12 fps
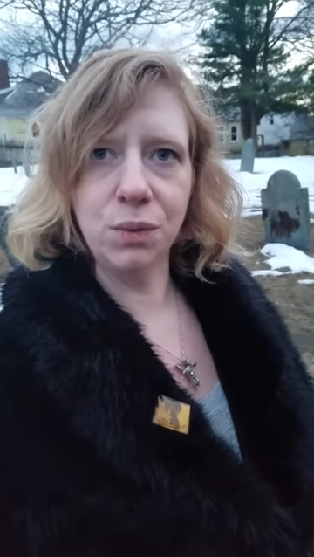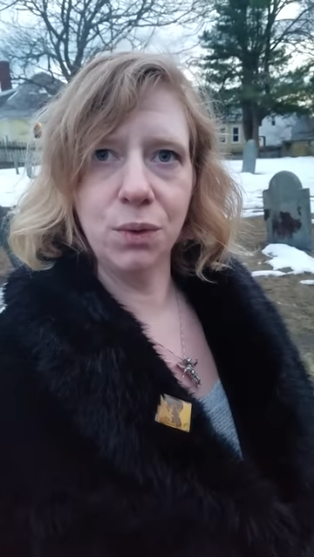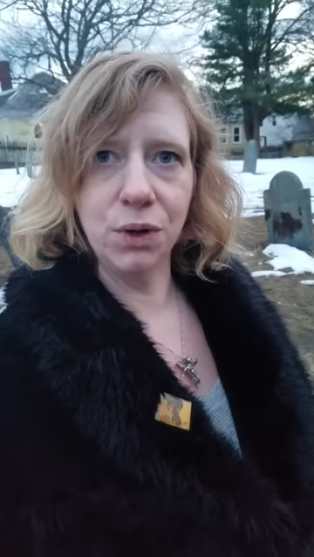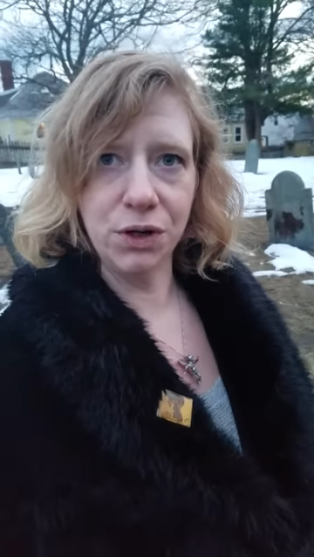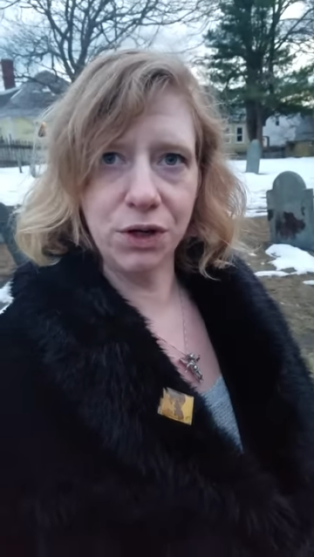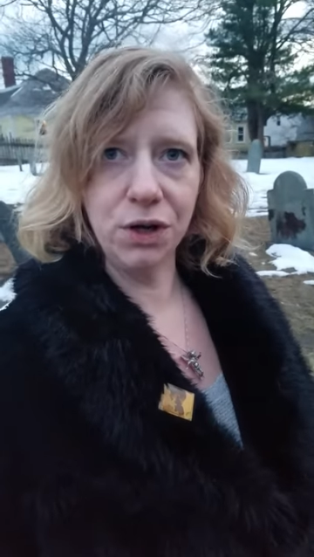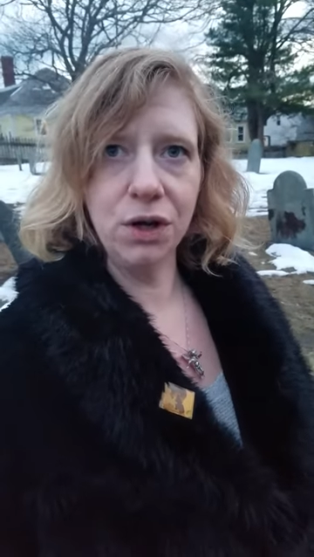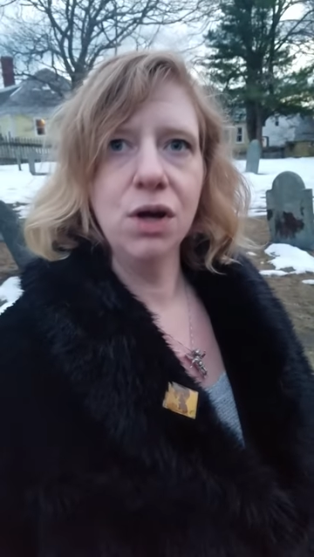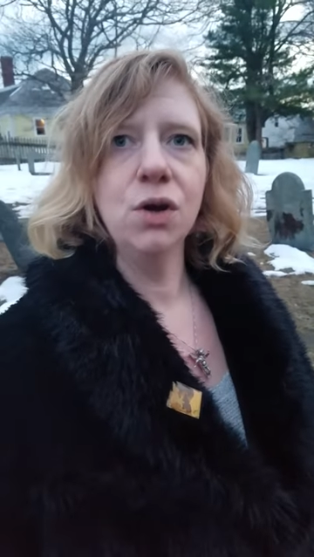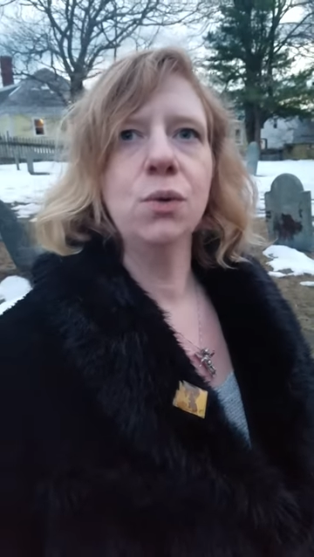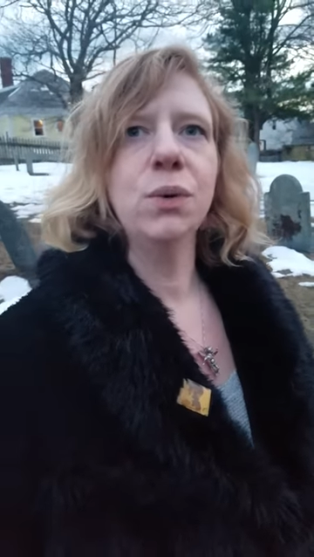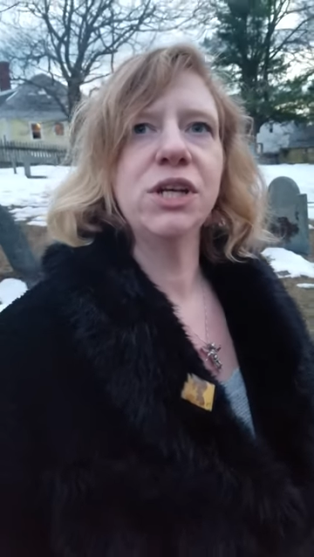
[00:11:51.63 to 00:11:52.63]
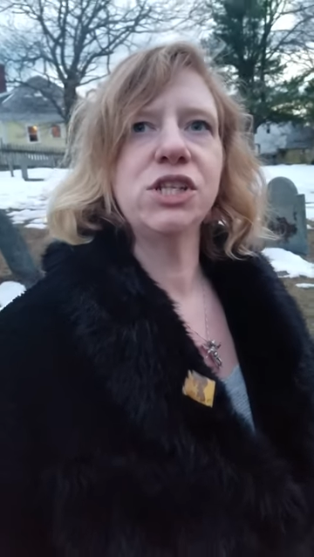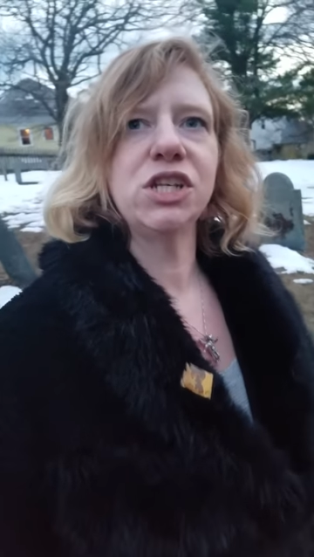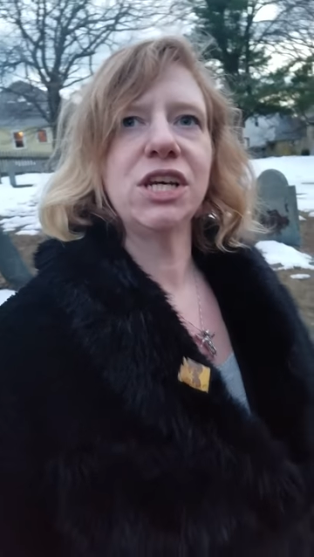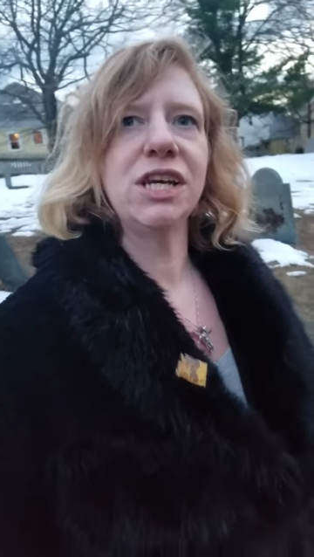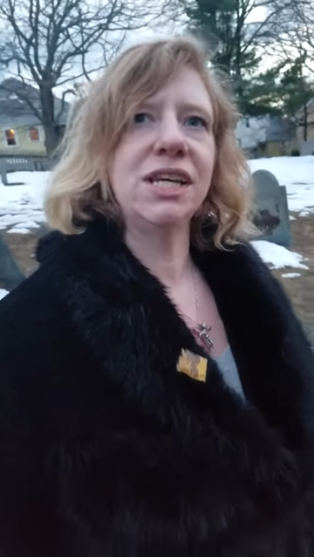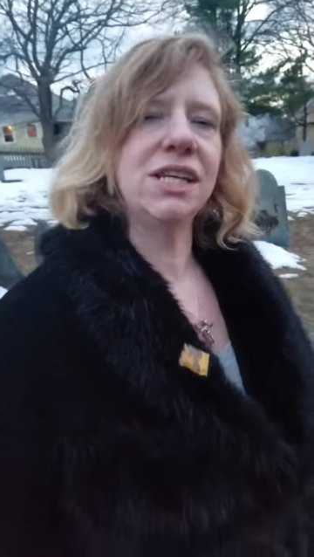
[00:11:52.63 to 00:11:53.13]
Order, which
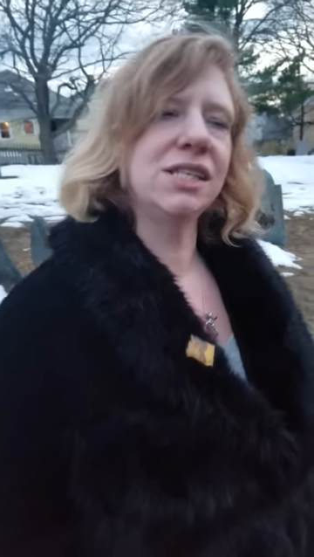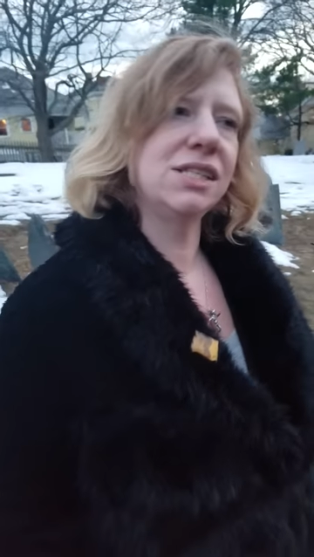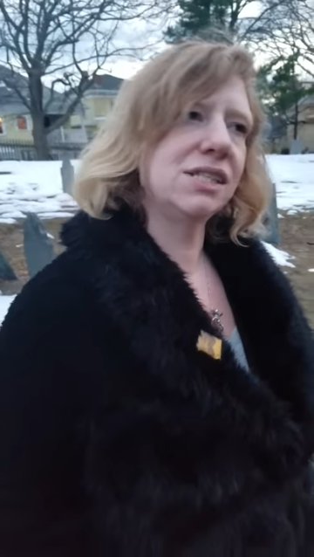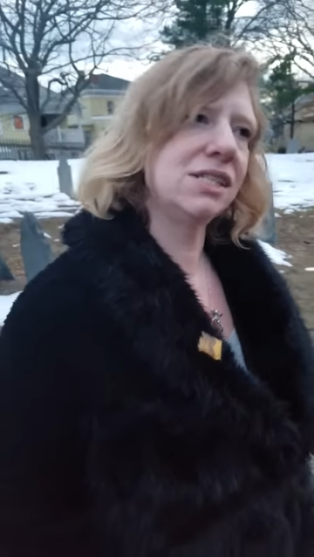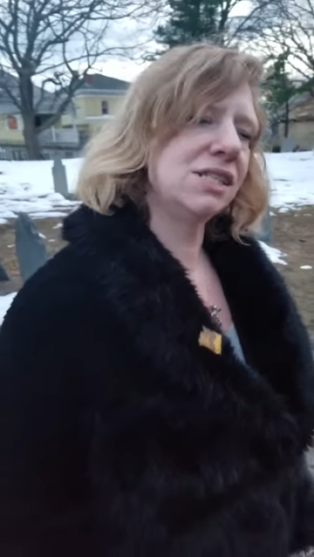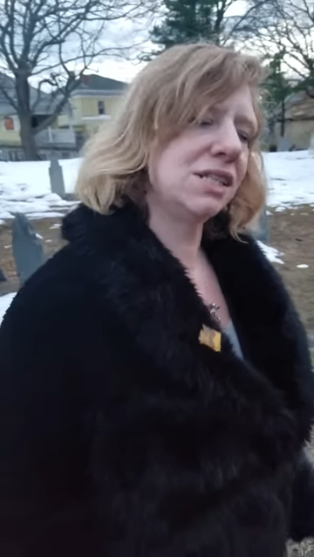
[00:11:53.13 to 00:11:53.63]
is.